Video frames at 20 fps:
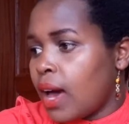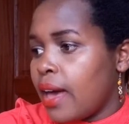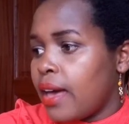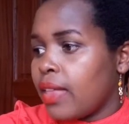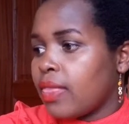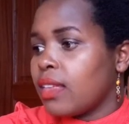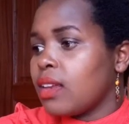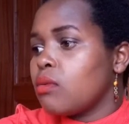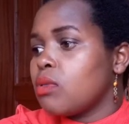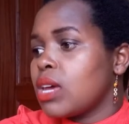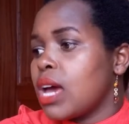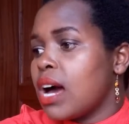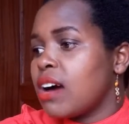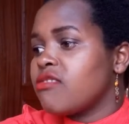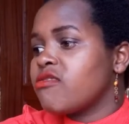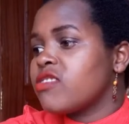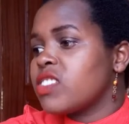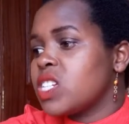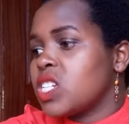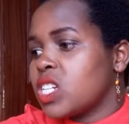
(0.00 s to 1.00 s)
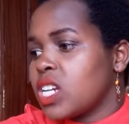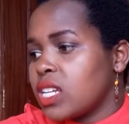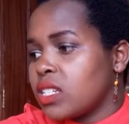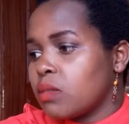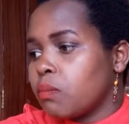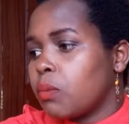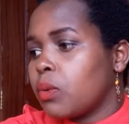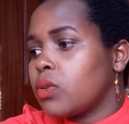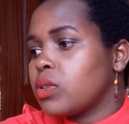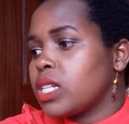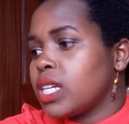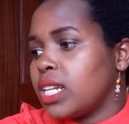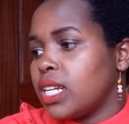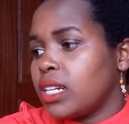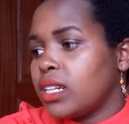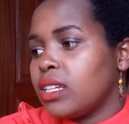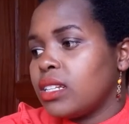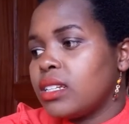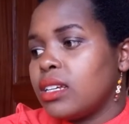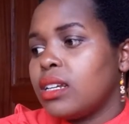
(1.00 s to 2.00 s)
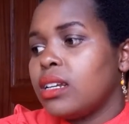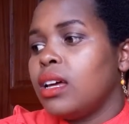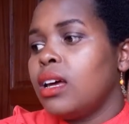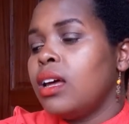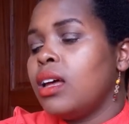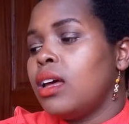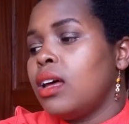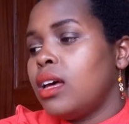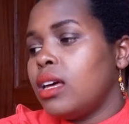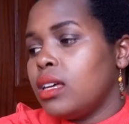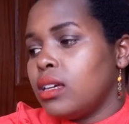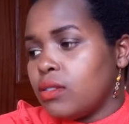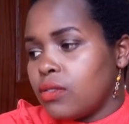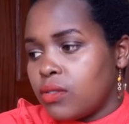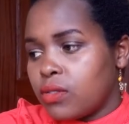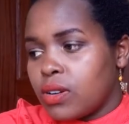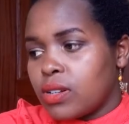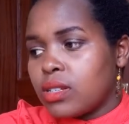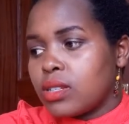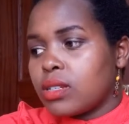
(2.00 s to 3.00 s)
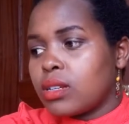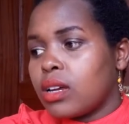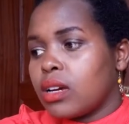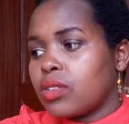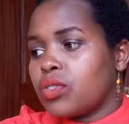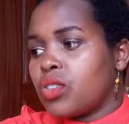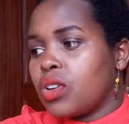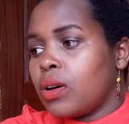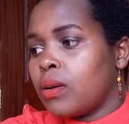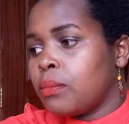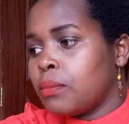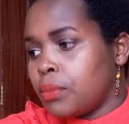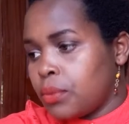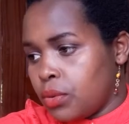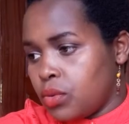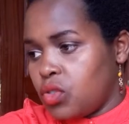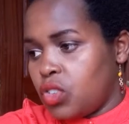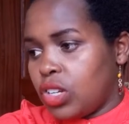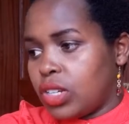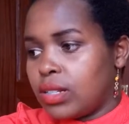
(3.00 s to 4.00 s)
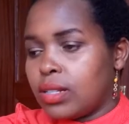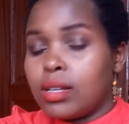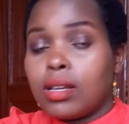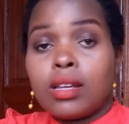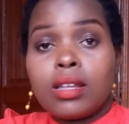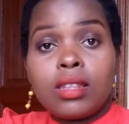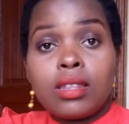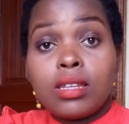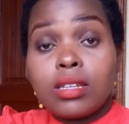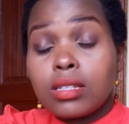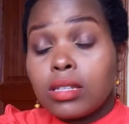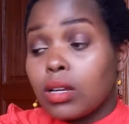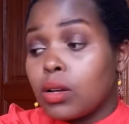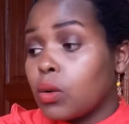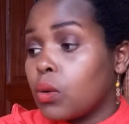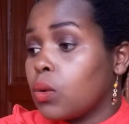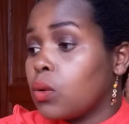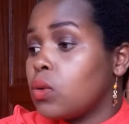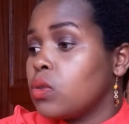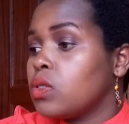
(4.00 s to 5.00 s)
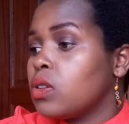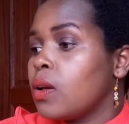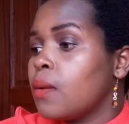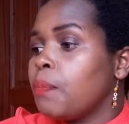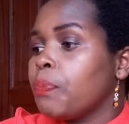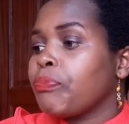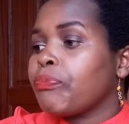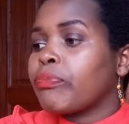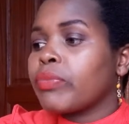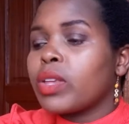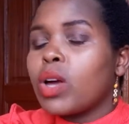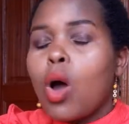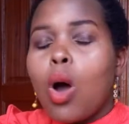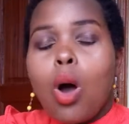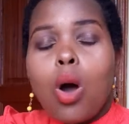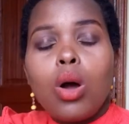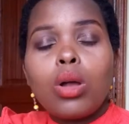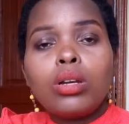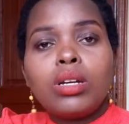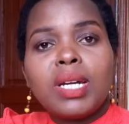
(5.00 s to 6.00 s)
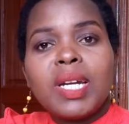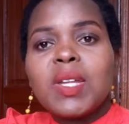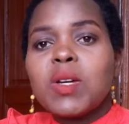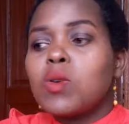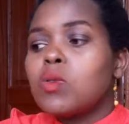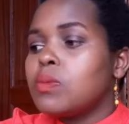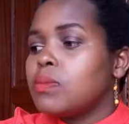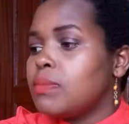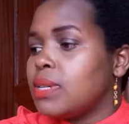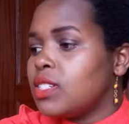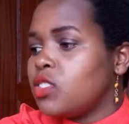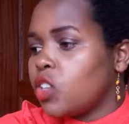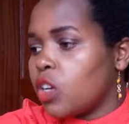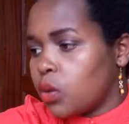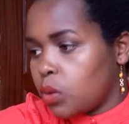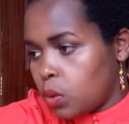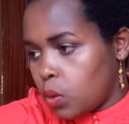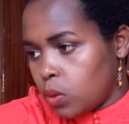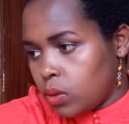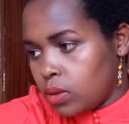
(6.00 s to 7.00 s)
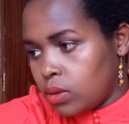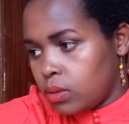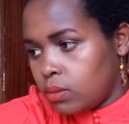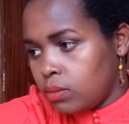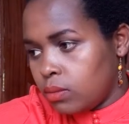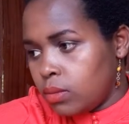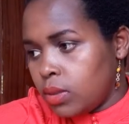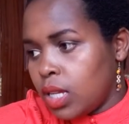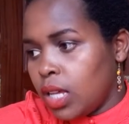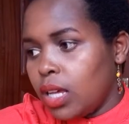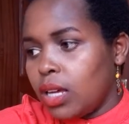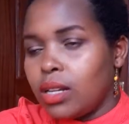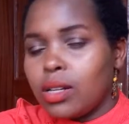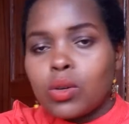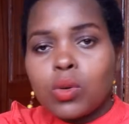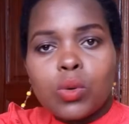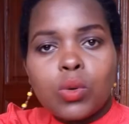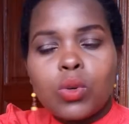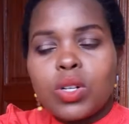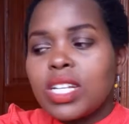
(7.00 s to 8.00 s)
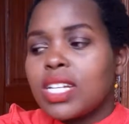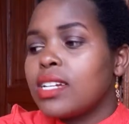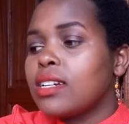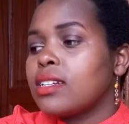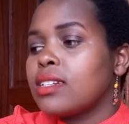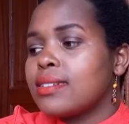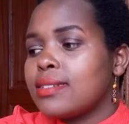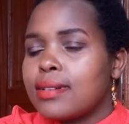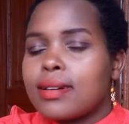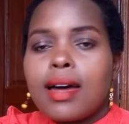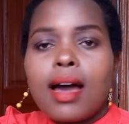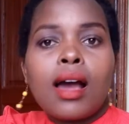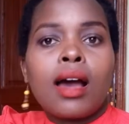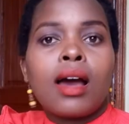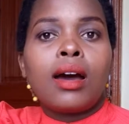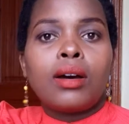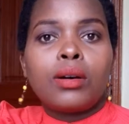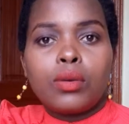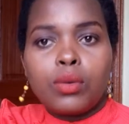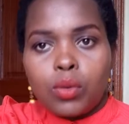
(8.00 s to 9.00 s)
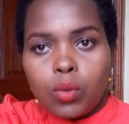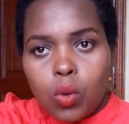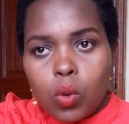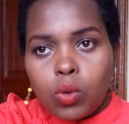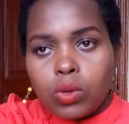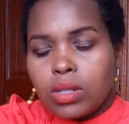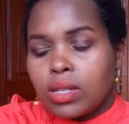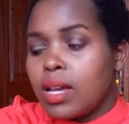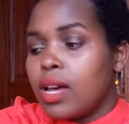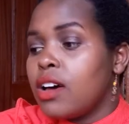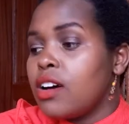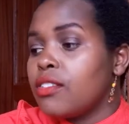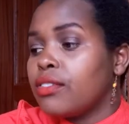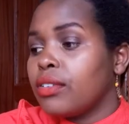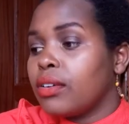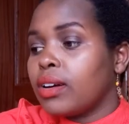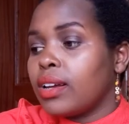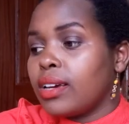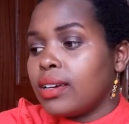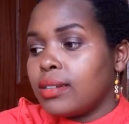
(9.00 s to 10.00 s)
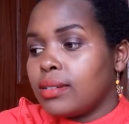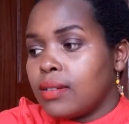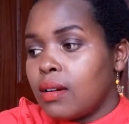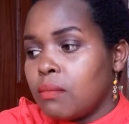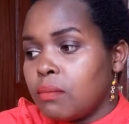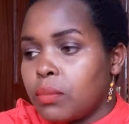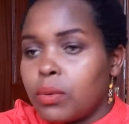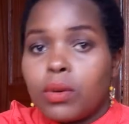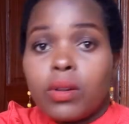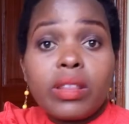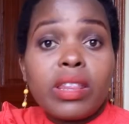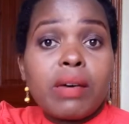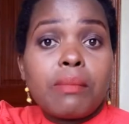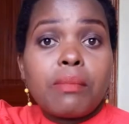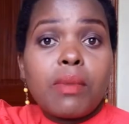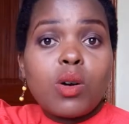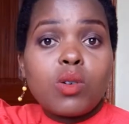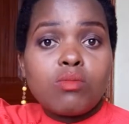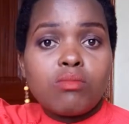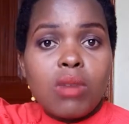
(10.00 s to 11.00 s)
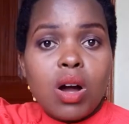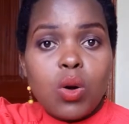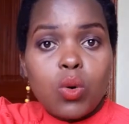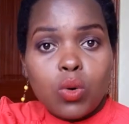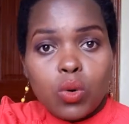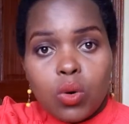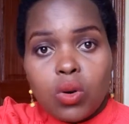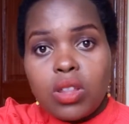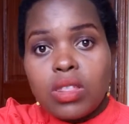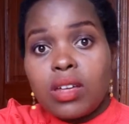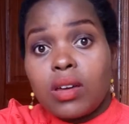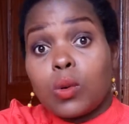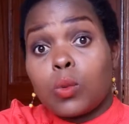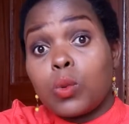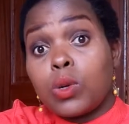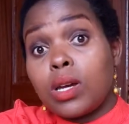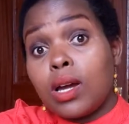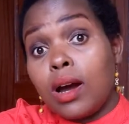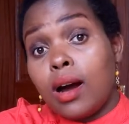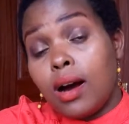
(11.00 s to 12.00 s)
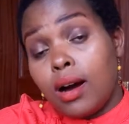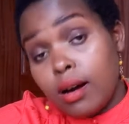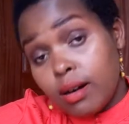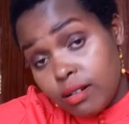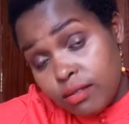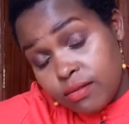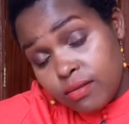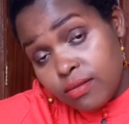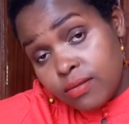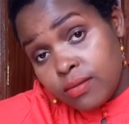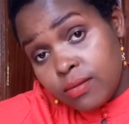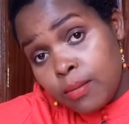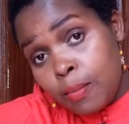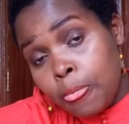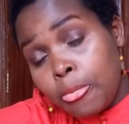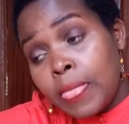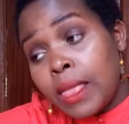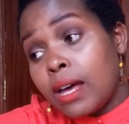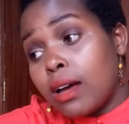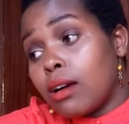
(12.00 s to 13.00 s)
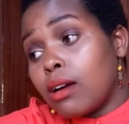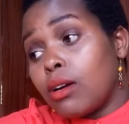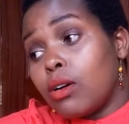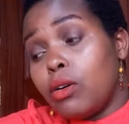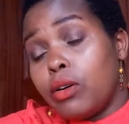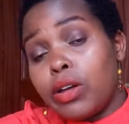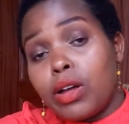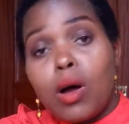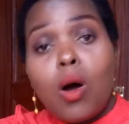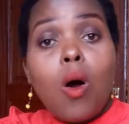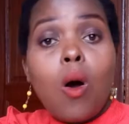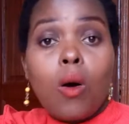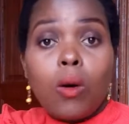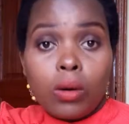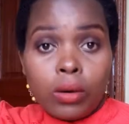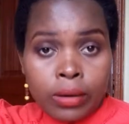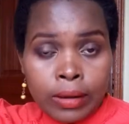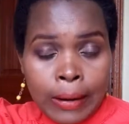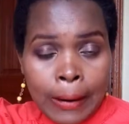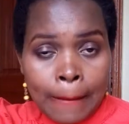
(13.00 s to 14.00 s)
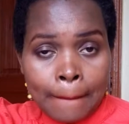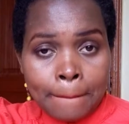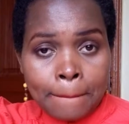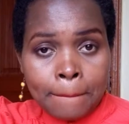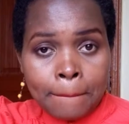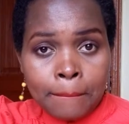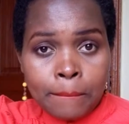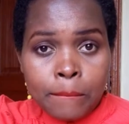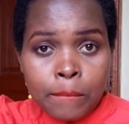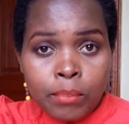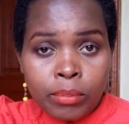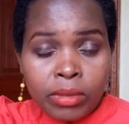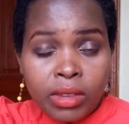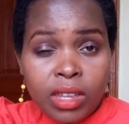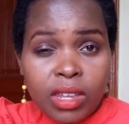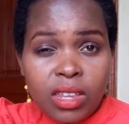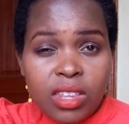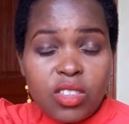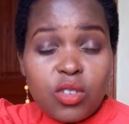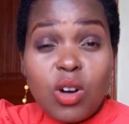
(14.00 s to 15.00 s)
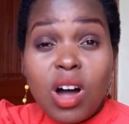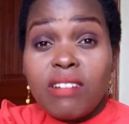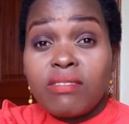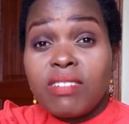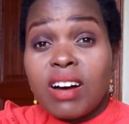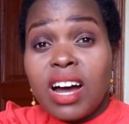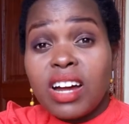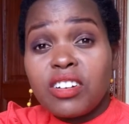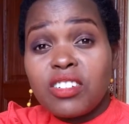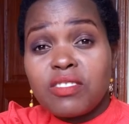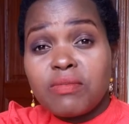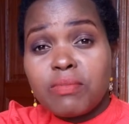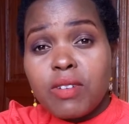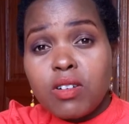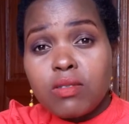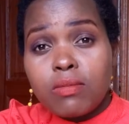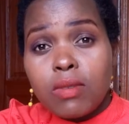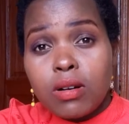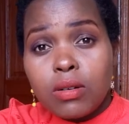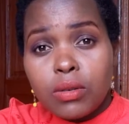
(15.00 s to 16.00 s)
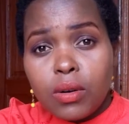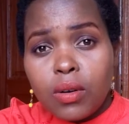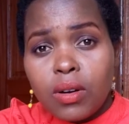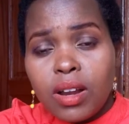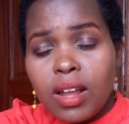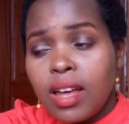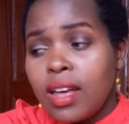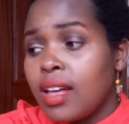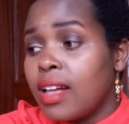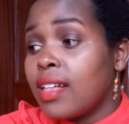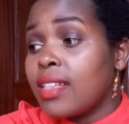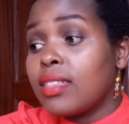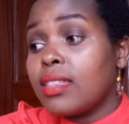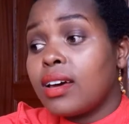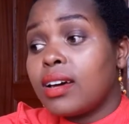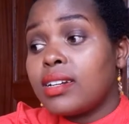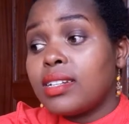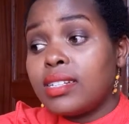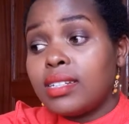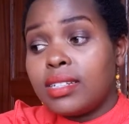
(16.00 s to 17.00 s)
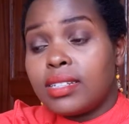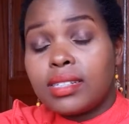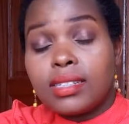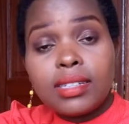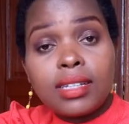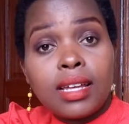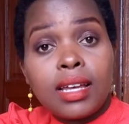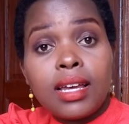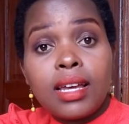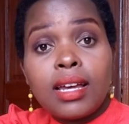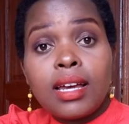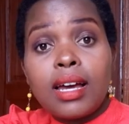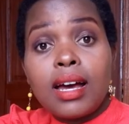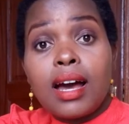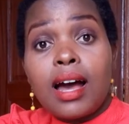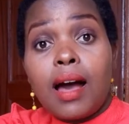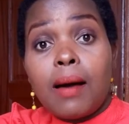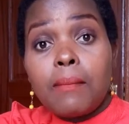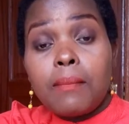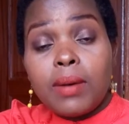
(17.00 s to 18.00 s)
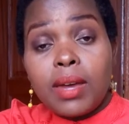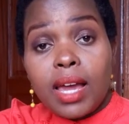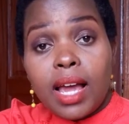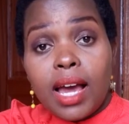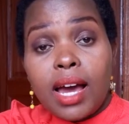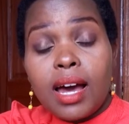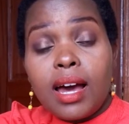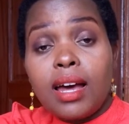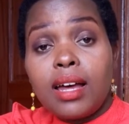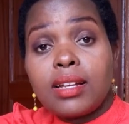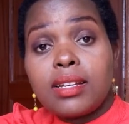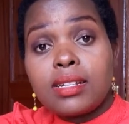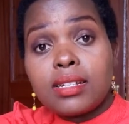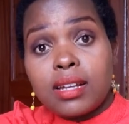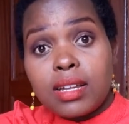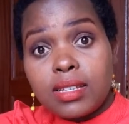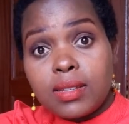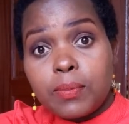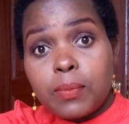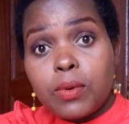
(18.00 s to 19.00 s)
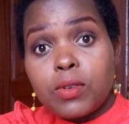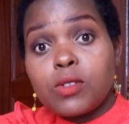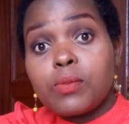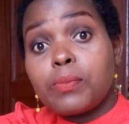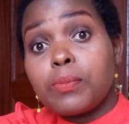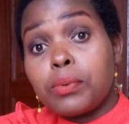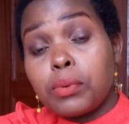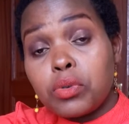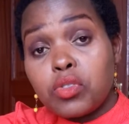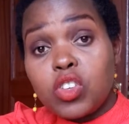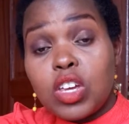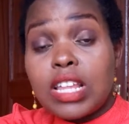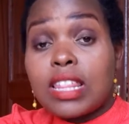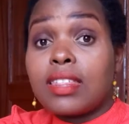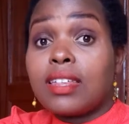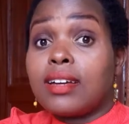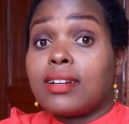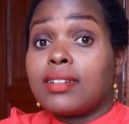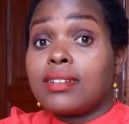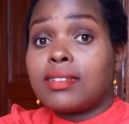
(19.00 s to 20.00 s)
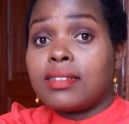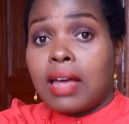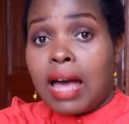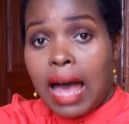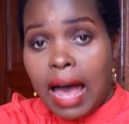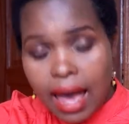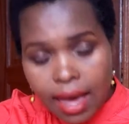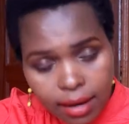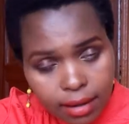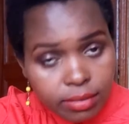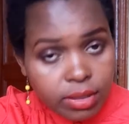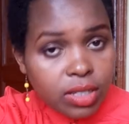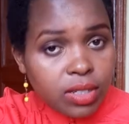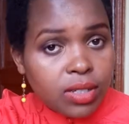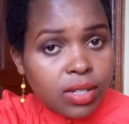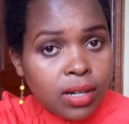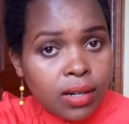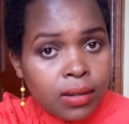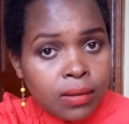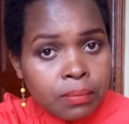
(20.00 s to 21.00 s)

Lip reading: Then we have transport and related infrastructure projects. This includes all new major roads, including track roads. For example, the Mau Mau Road that we have going on. You have heard of Mau Mau Road? That is a mega transport project that is high risk.